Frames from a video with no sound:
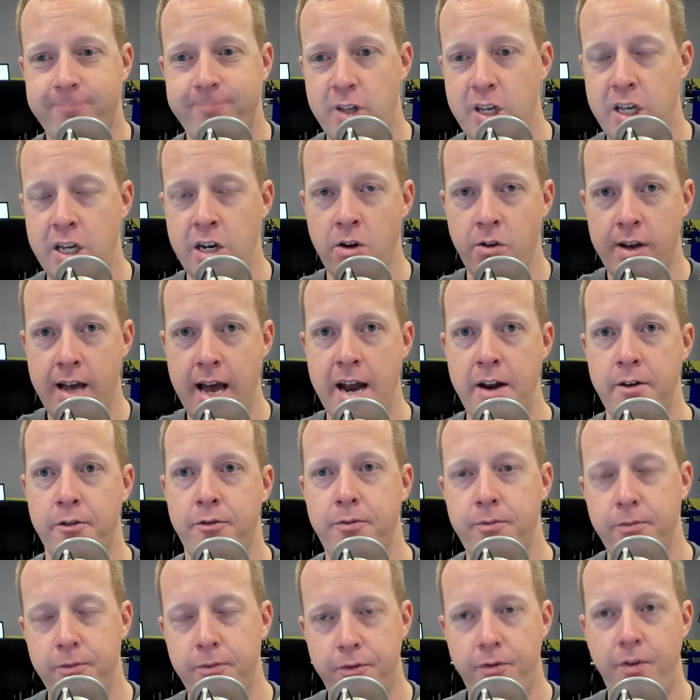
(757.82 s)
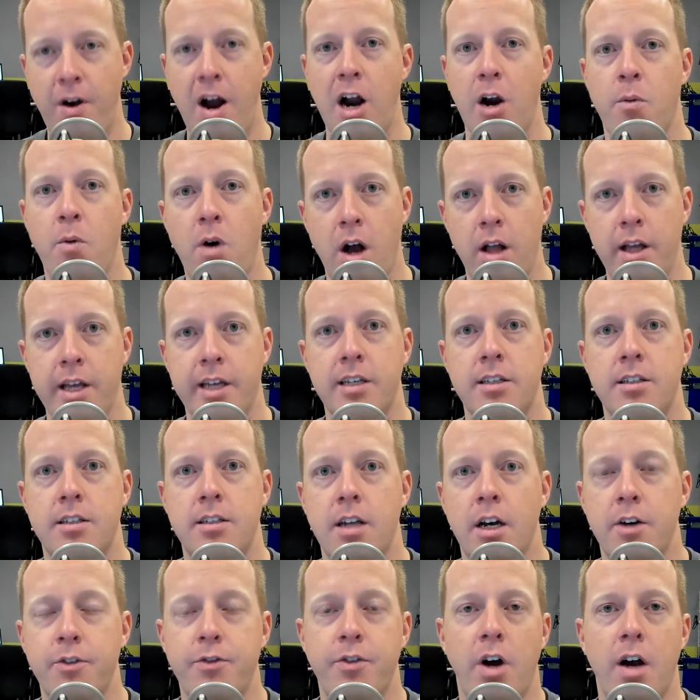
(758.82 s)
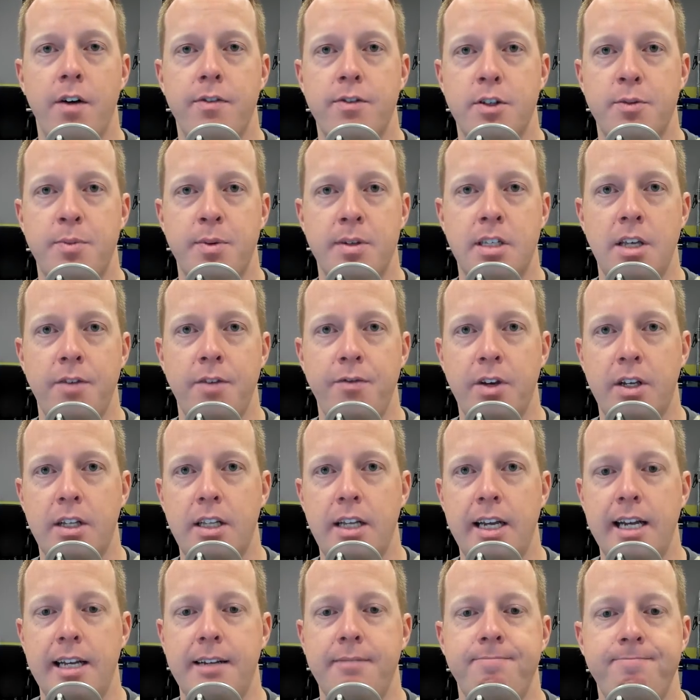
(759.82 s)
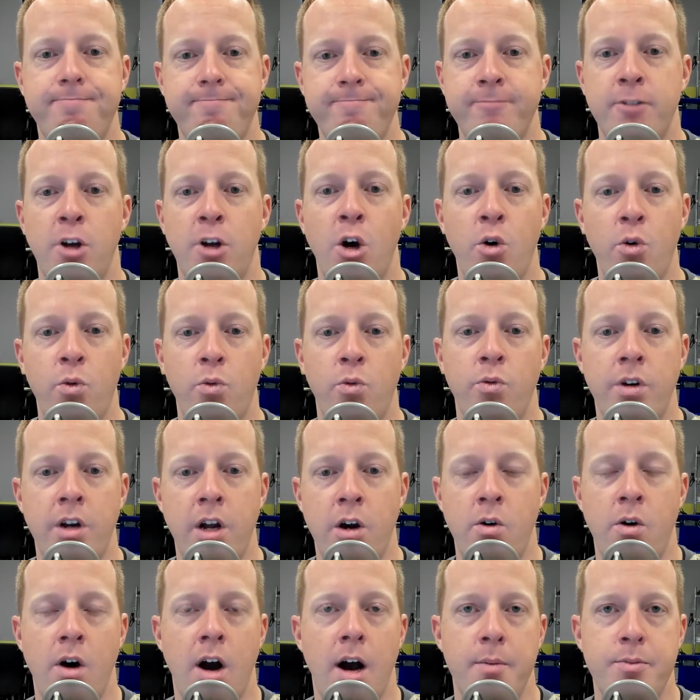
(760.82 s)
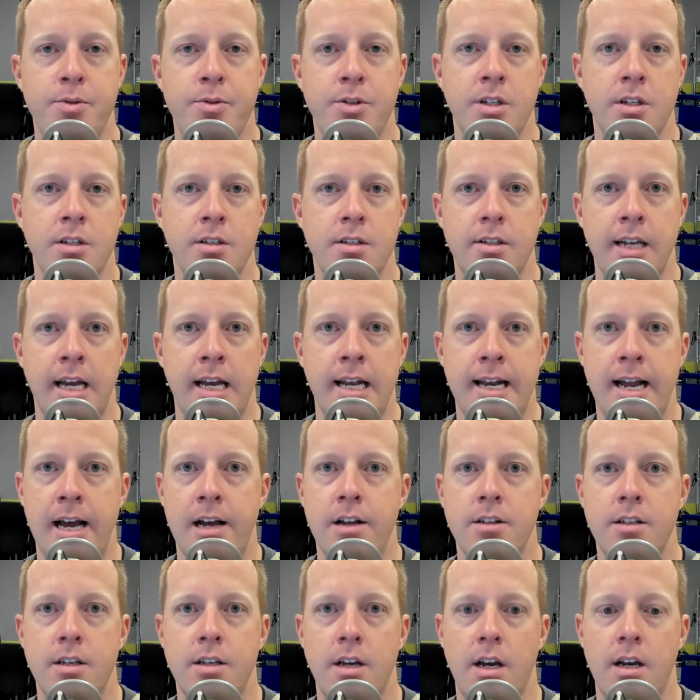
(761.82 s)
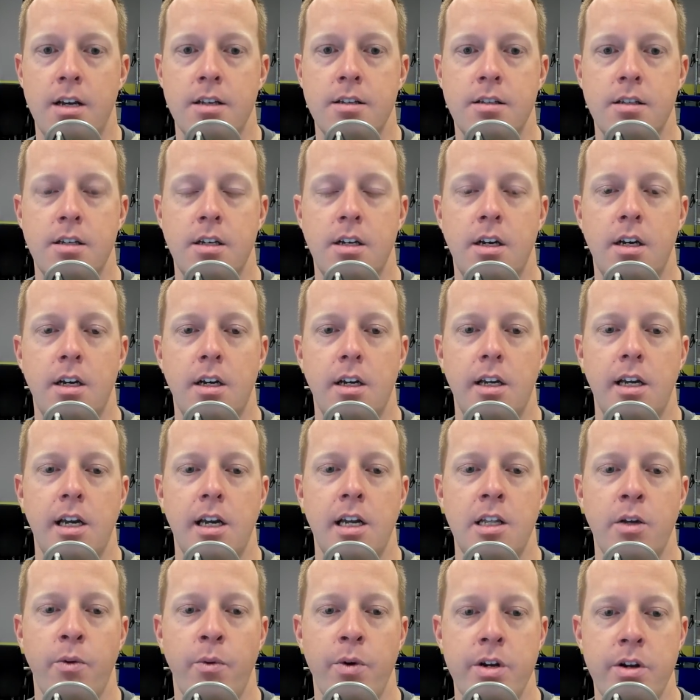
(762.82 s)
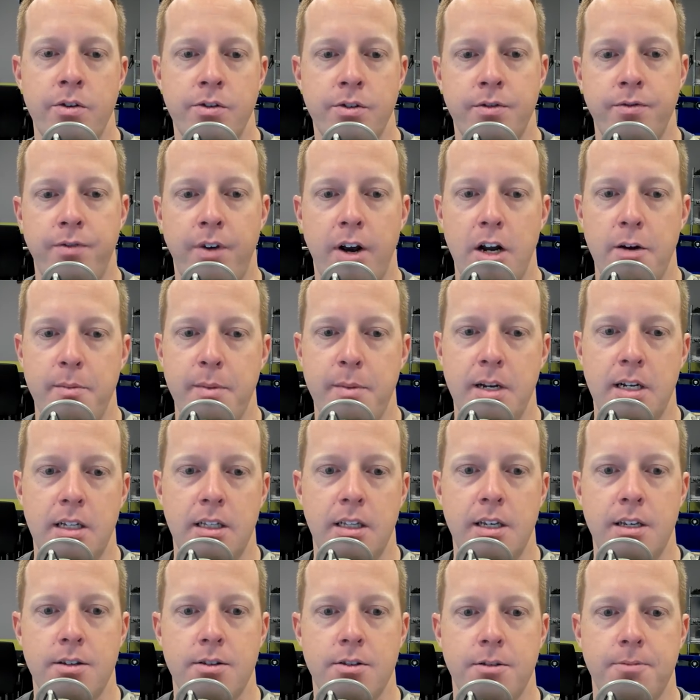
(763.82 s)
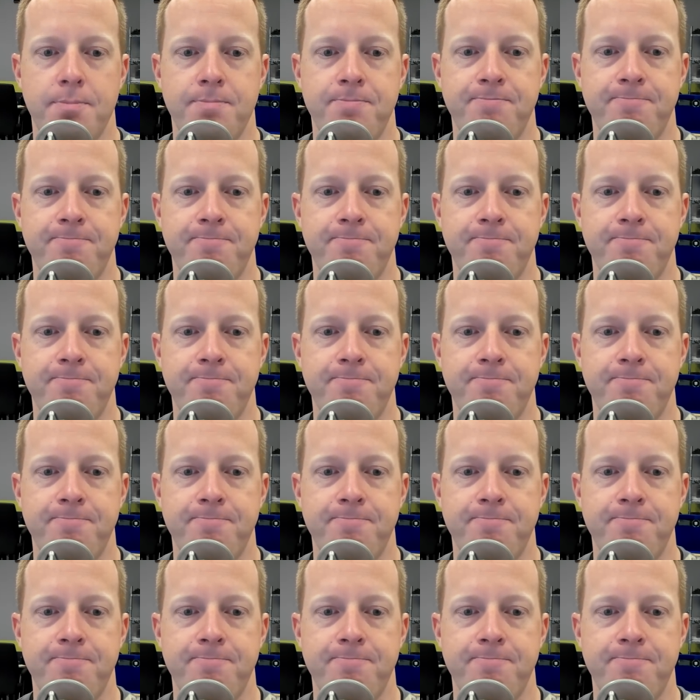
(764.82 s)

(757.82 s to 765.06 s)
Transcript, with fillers: you know, kind of firewalling stuff off specifically, no options stand out to us in the Windows environment, at least.